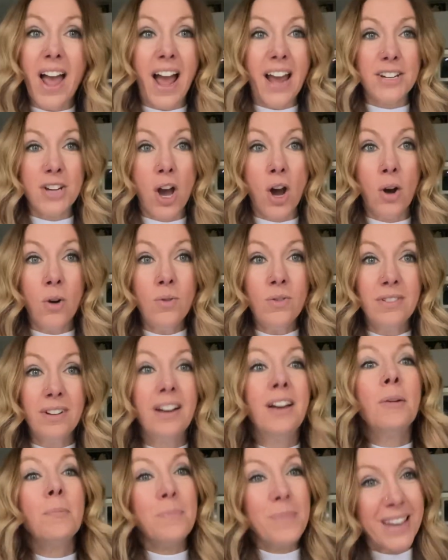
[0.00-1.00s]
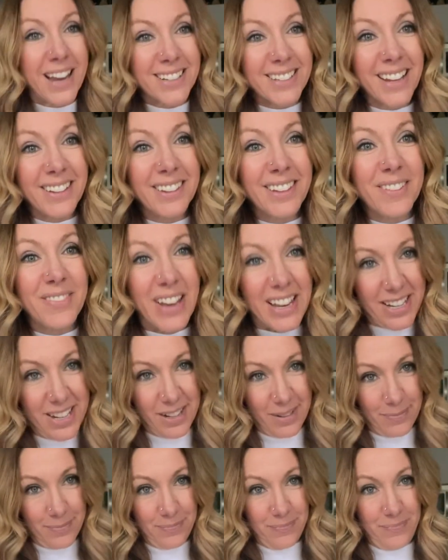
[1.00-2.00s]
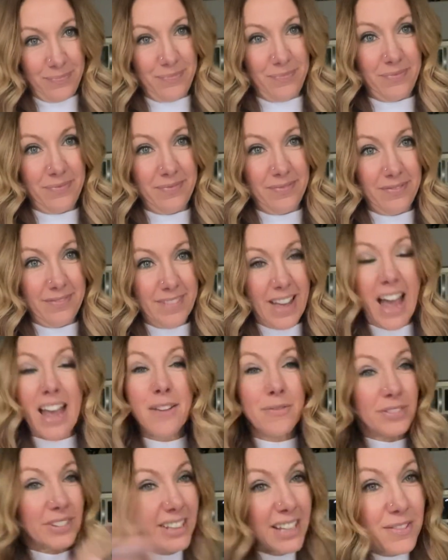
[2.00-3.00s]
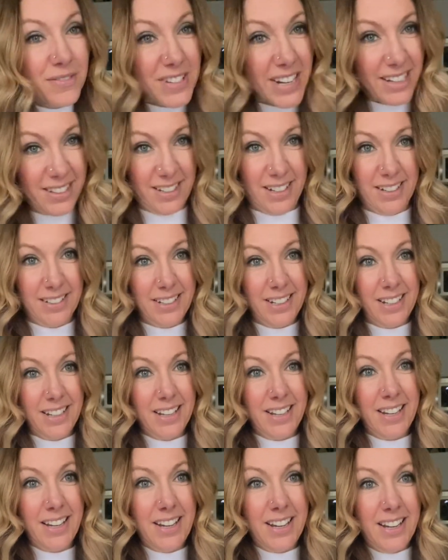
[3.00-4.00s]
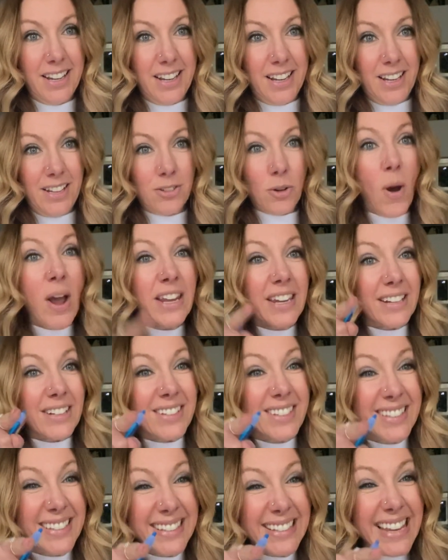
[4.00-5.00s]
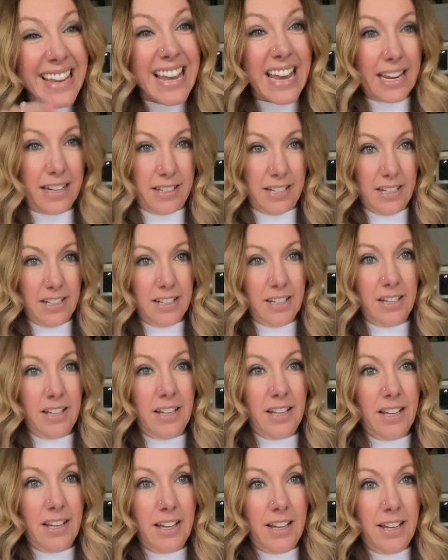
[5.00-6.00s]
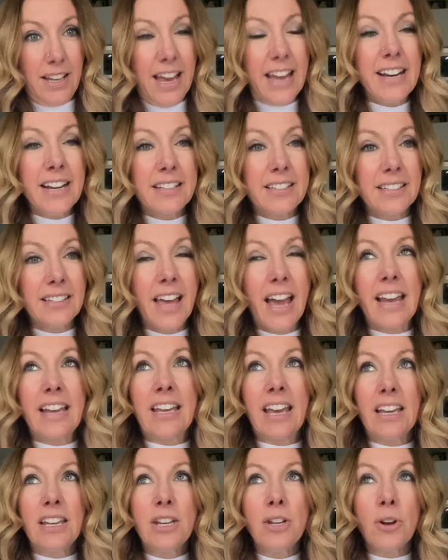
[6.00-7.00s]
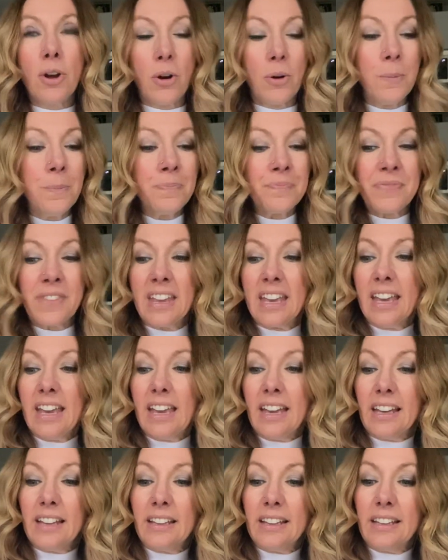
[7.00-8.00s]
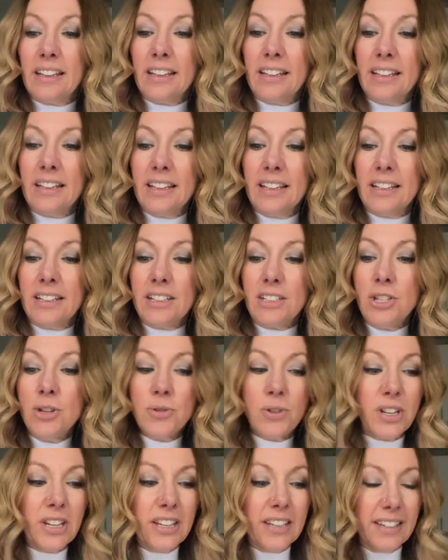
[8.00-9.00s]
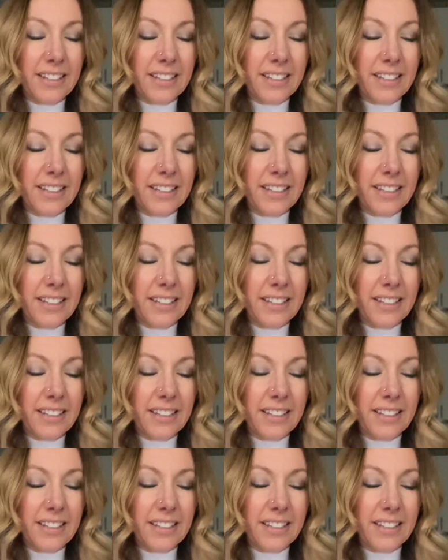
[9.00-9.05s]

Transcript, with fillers: I know? Because I live it. I have lived it. So I can see it. And it's like, you know, you